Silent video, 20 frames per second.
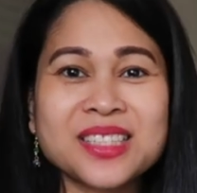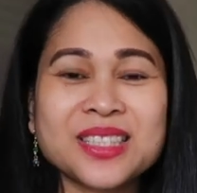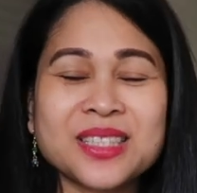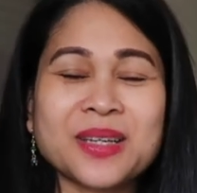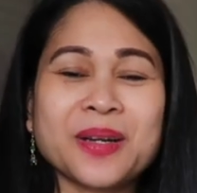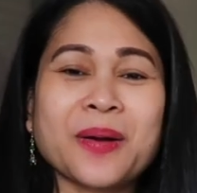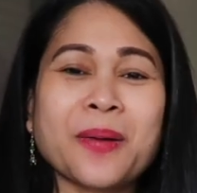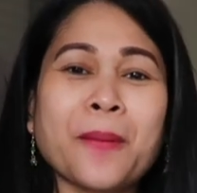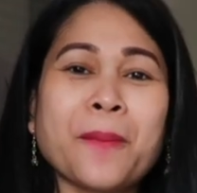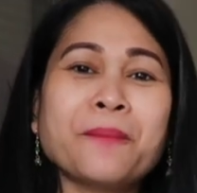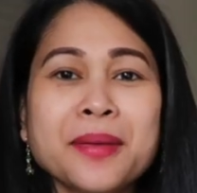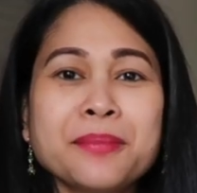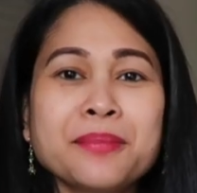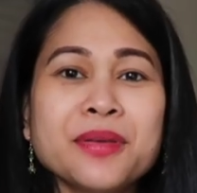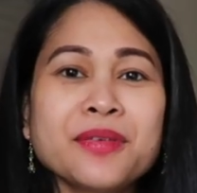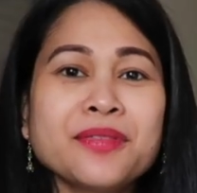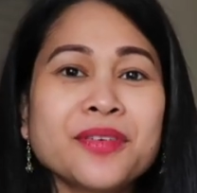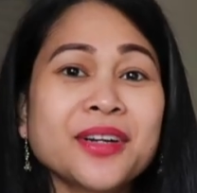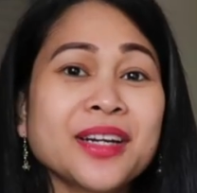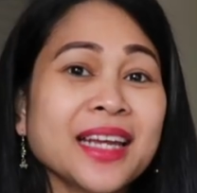So,
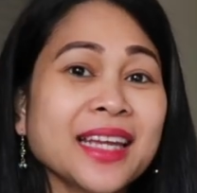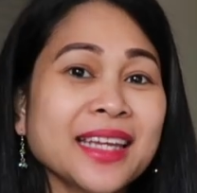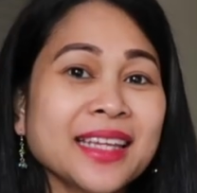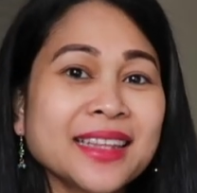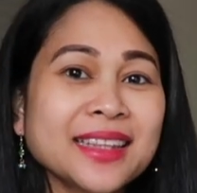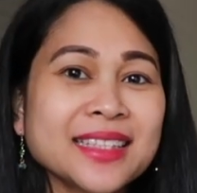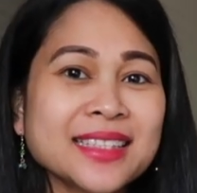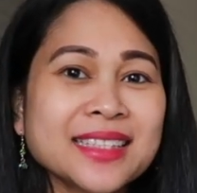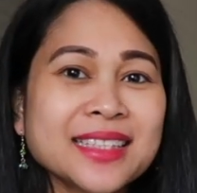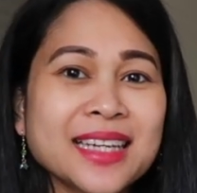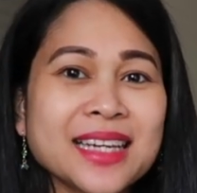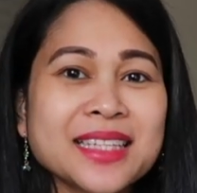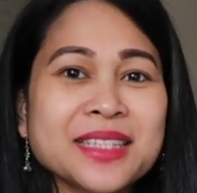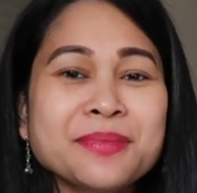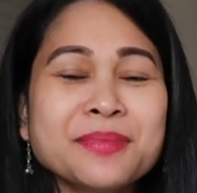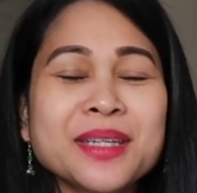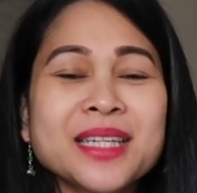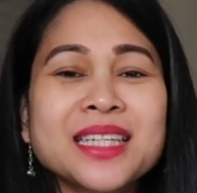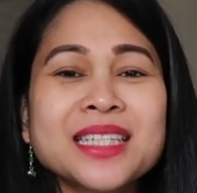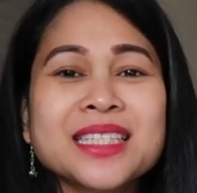before I end this guys,
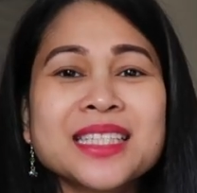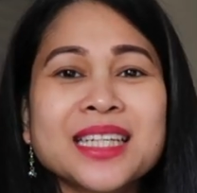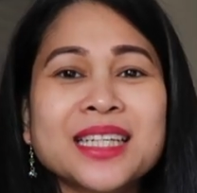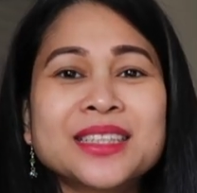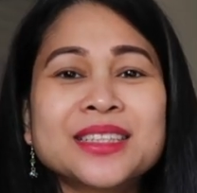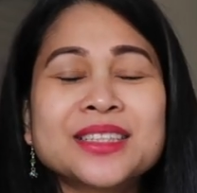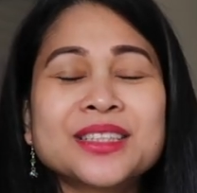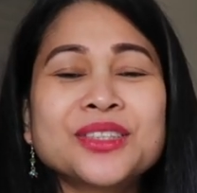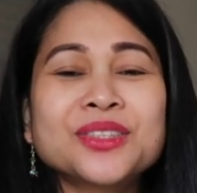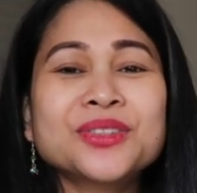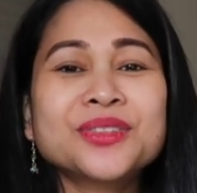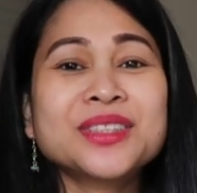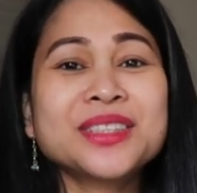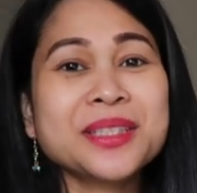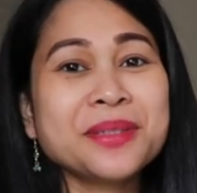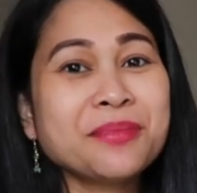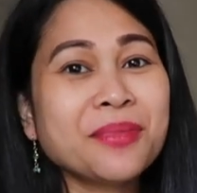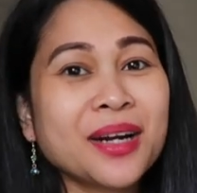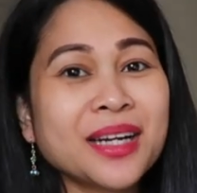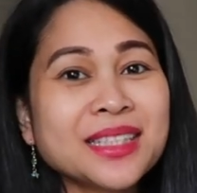make a shout out to
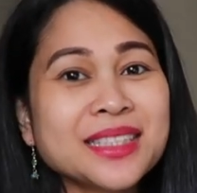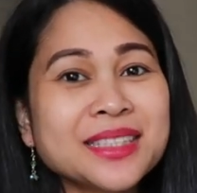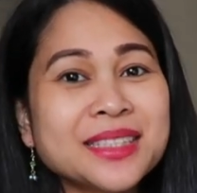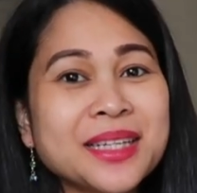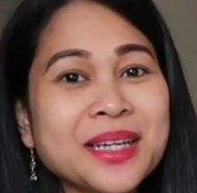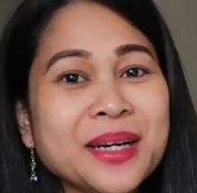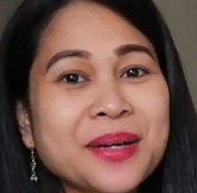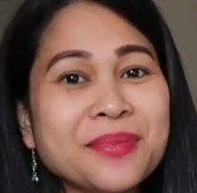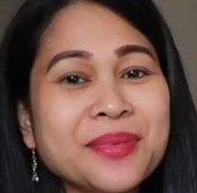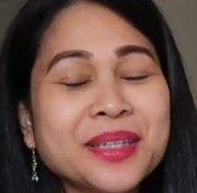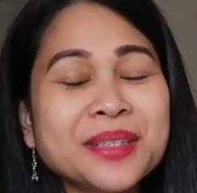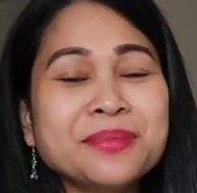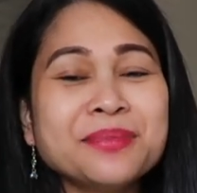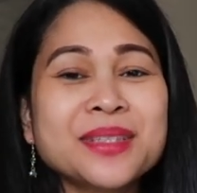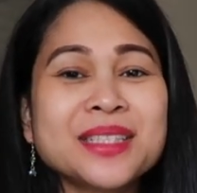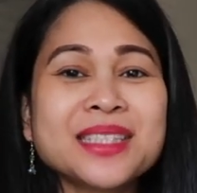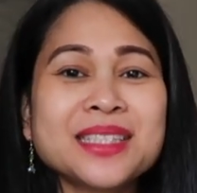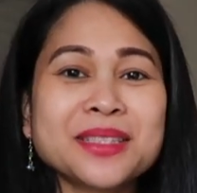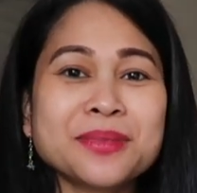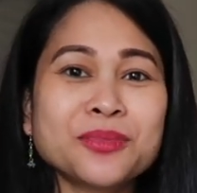Team Marz Drum,
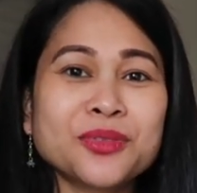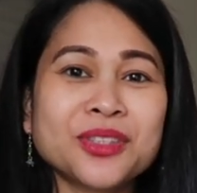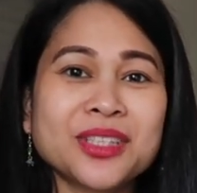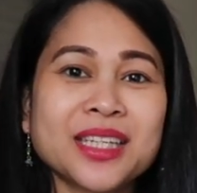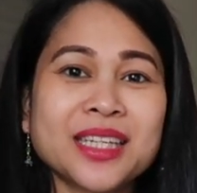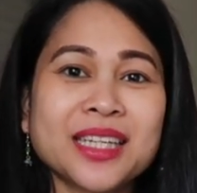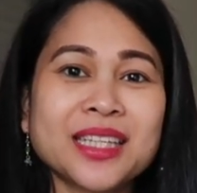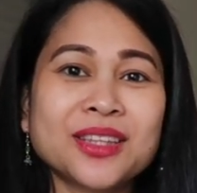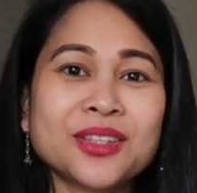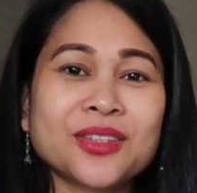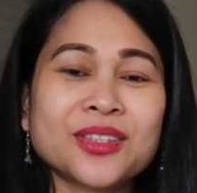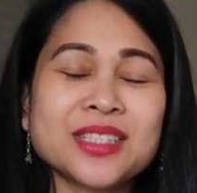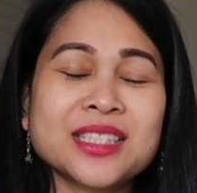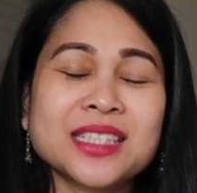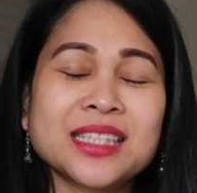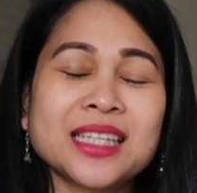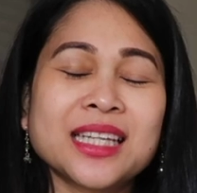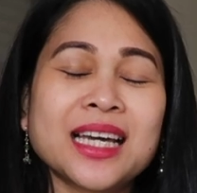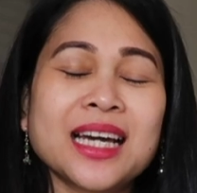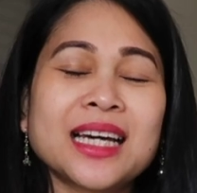admins and
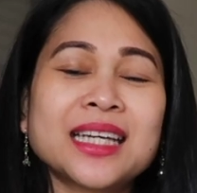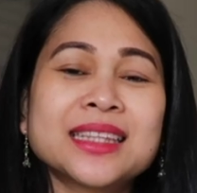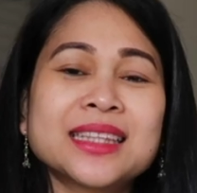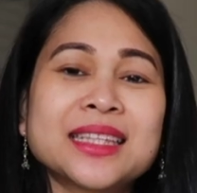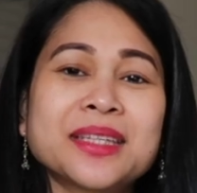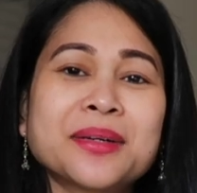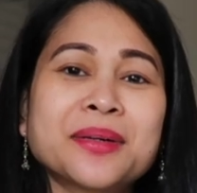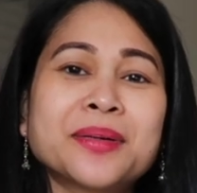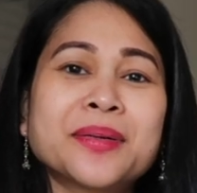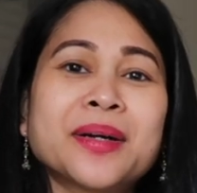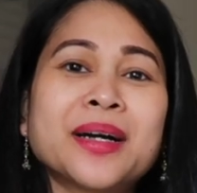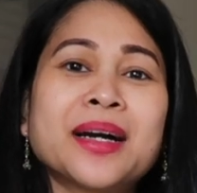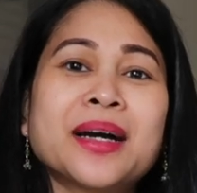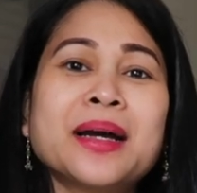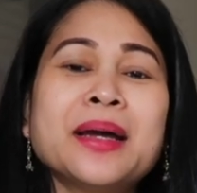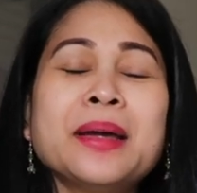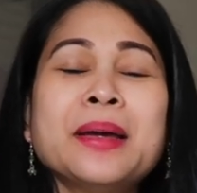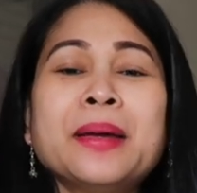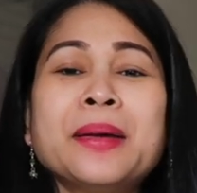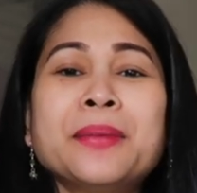moderators, sa lahat ng
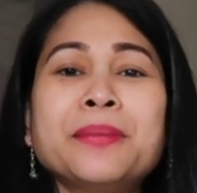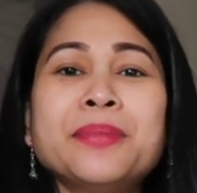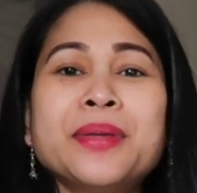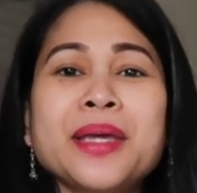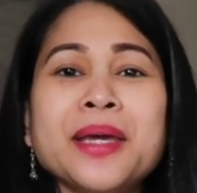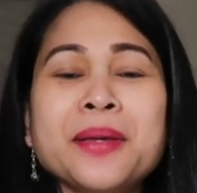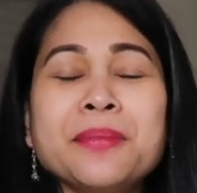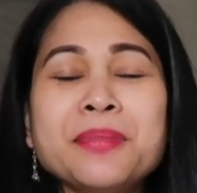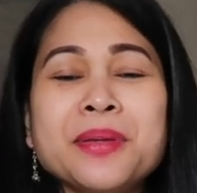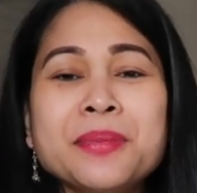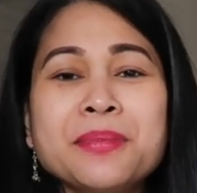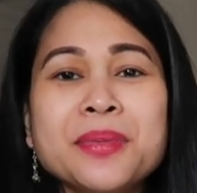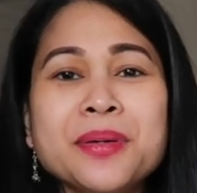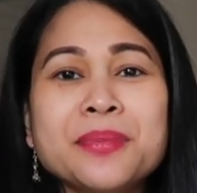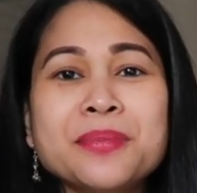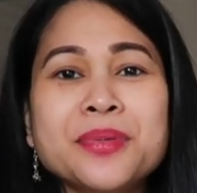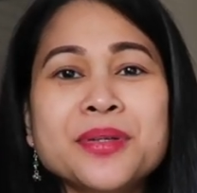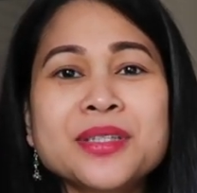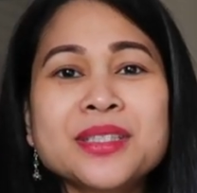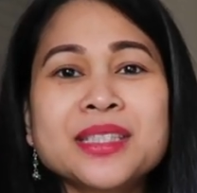VIP
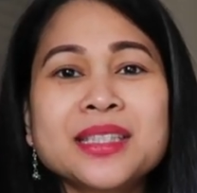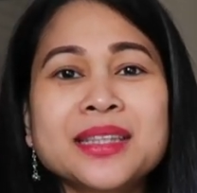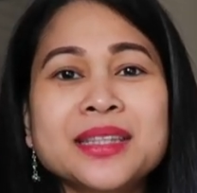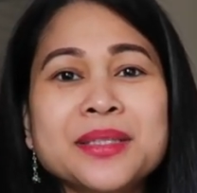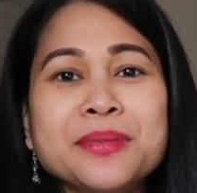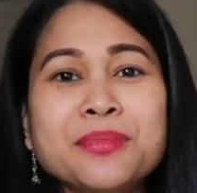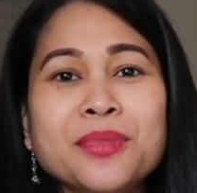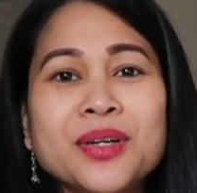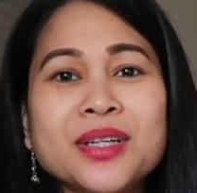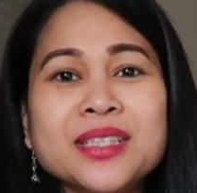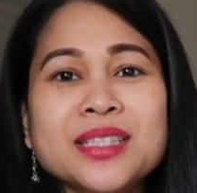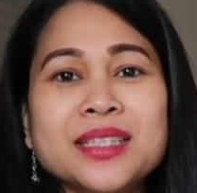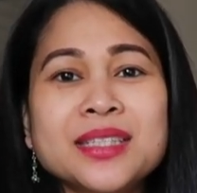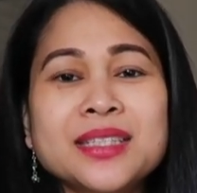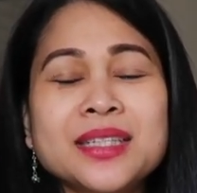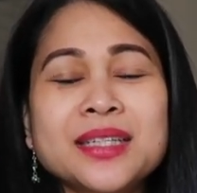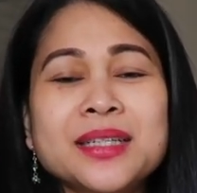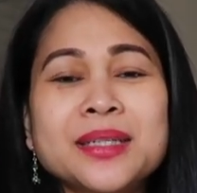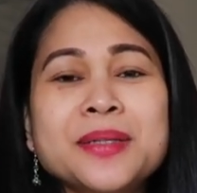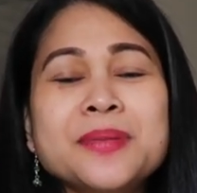members sa Team Marz
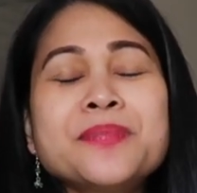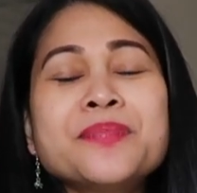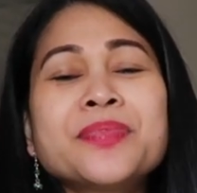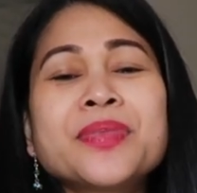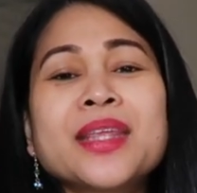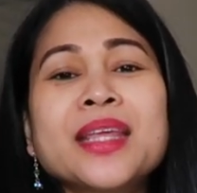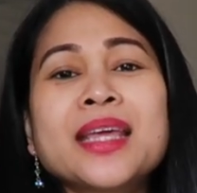Drum.